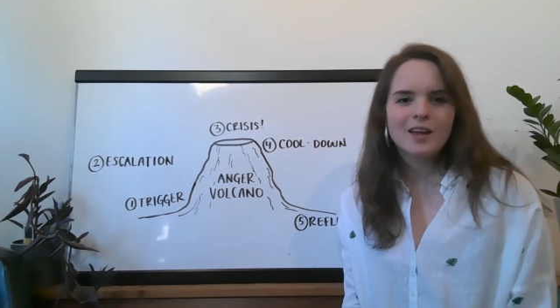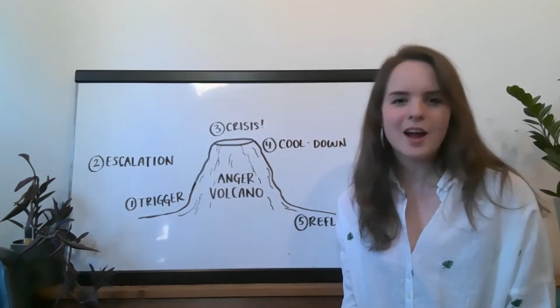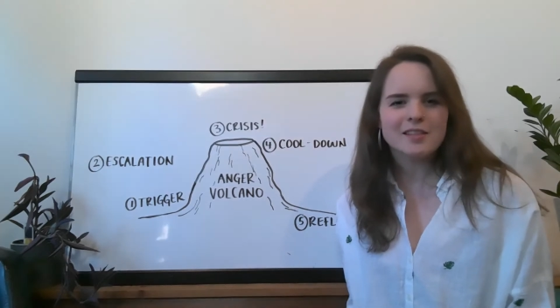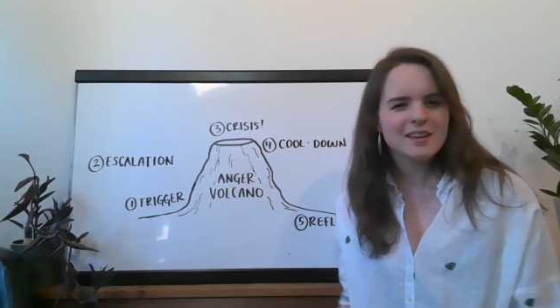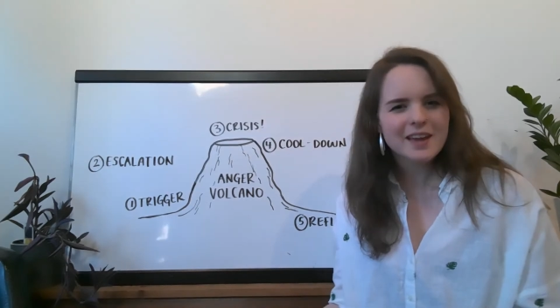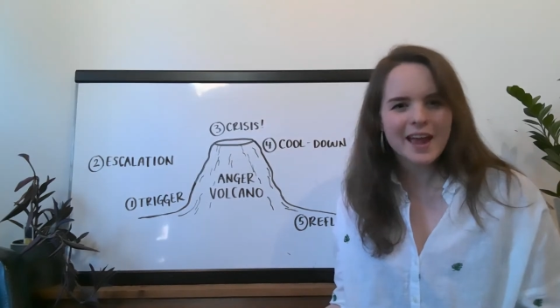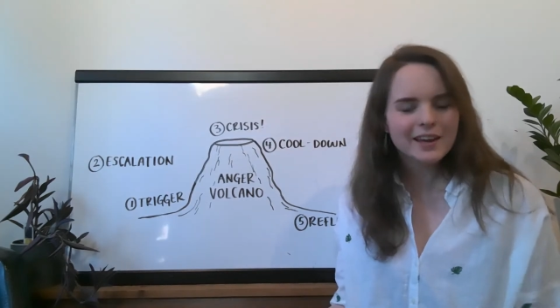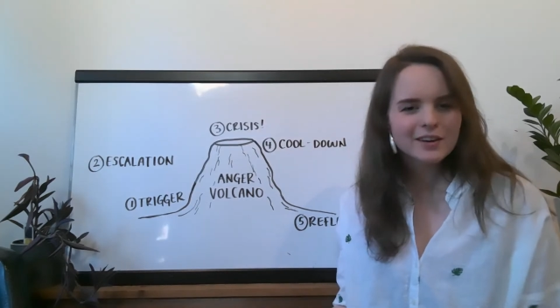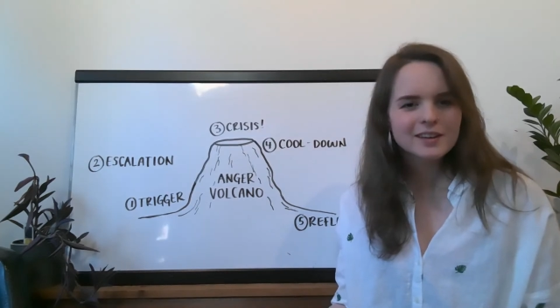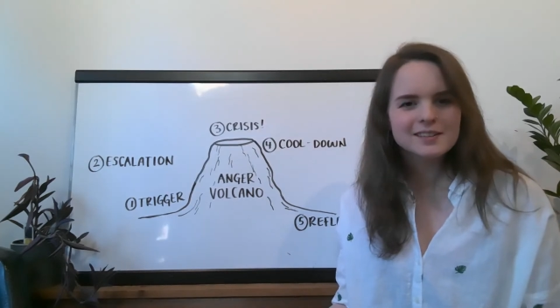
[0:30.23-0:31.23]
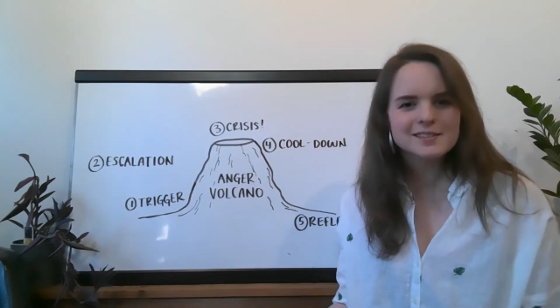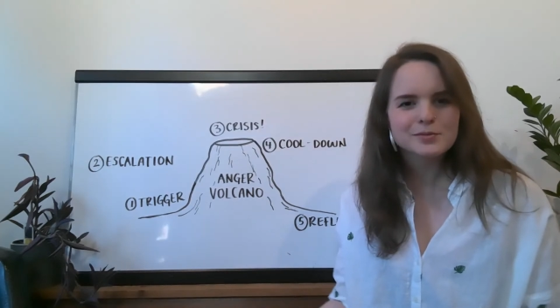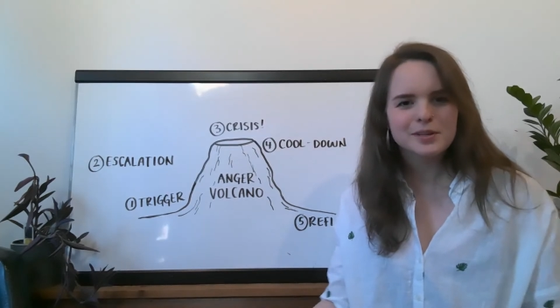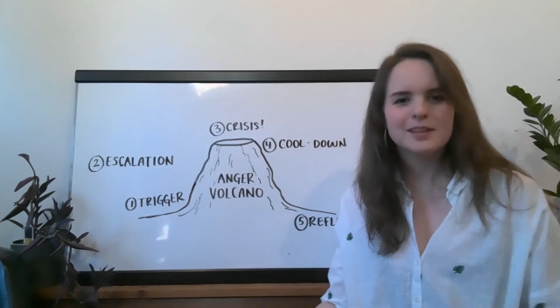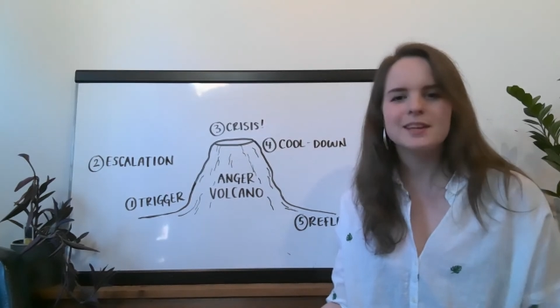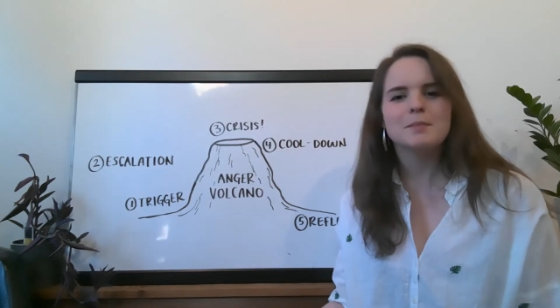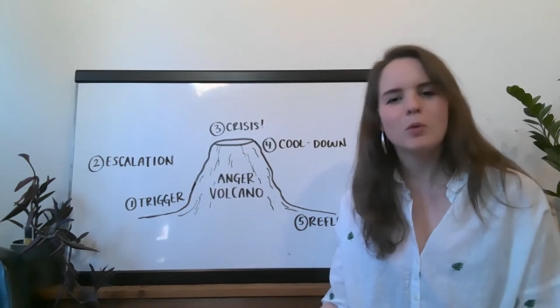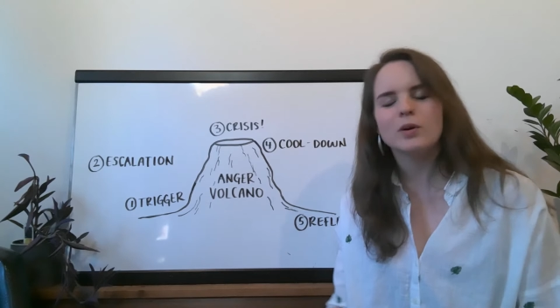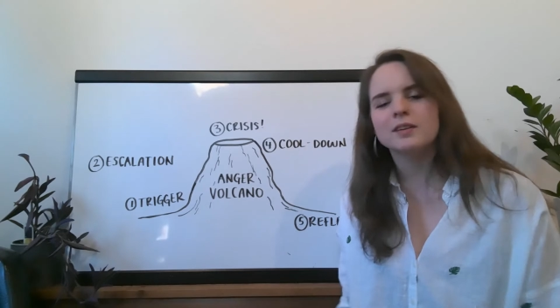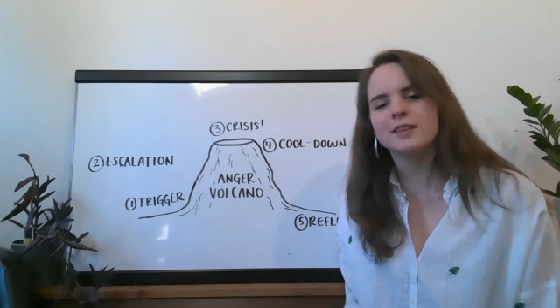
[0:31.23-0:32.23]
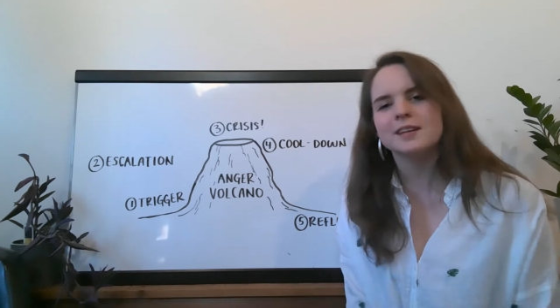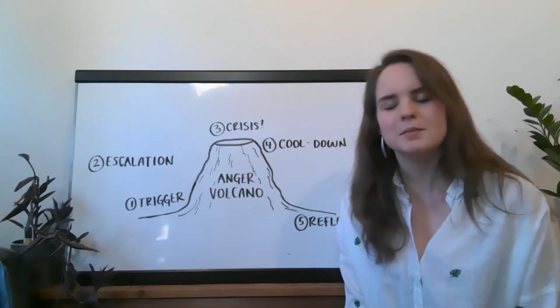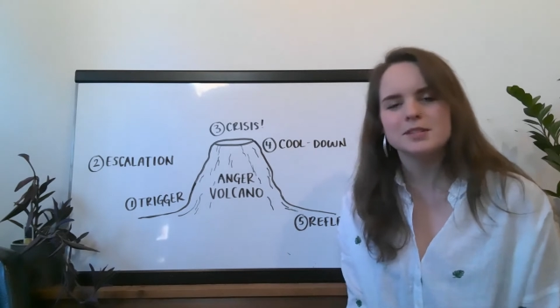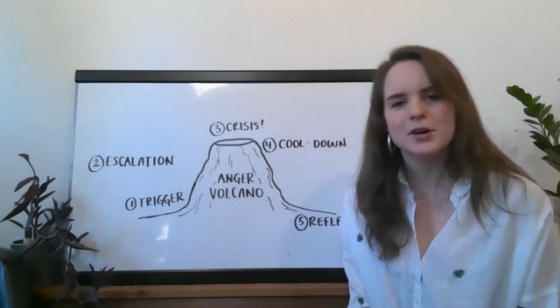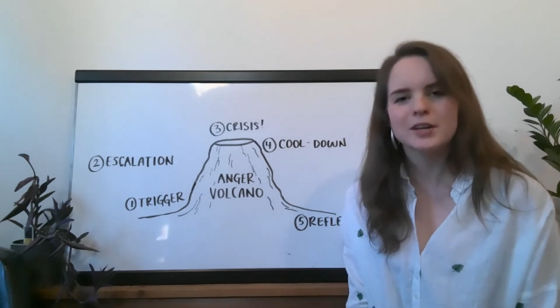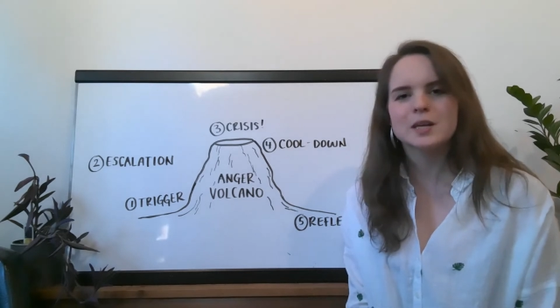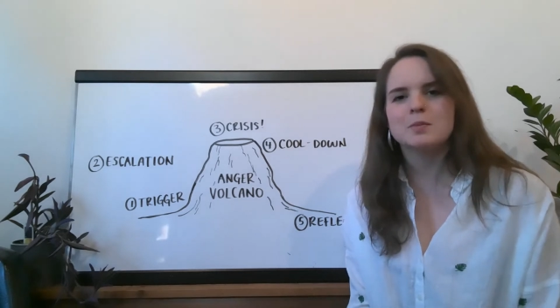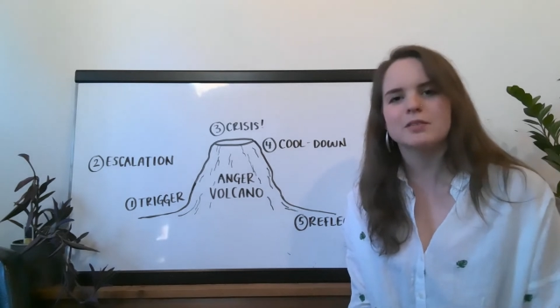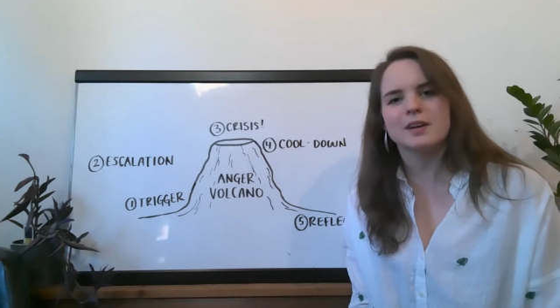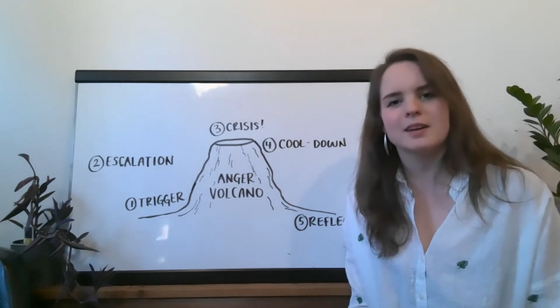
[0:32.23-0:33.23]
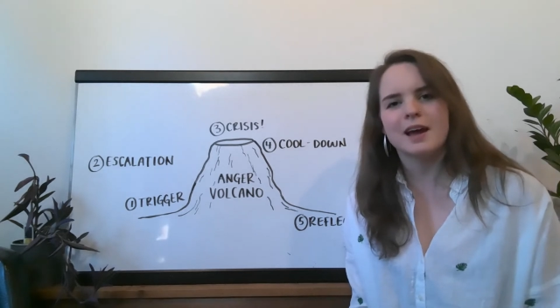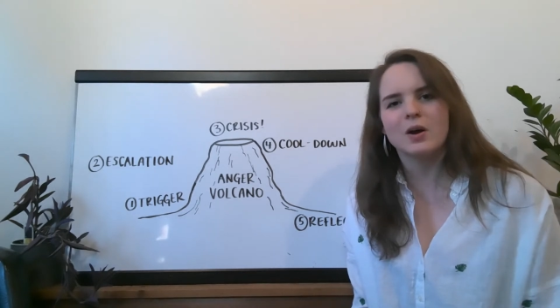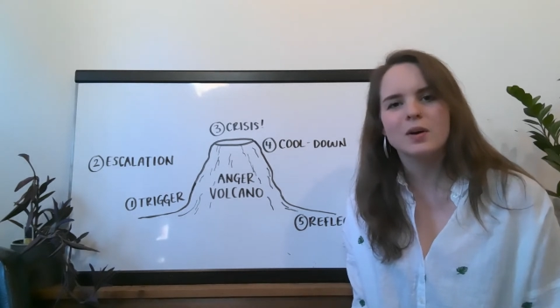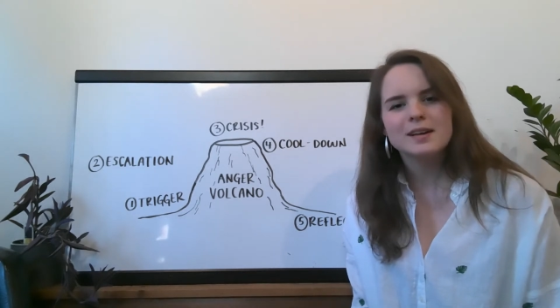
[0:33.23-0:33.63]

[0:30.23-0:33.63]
I think anger is a really important thing to be talking about right now,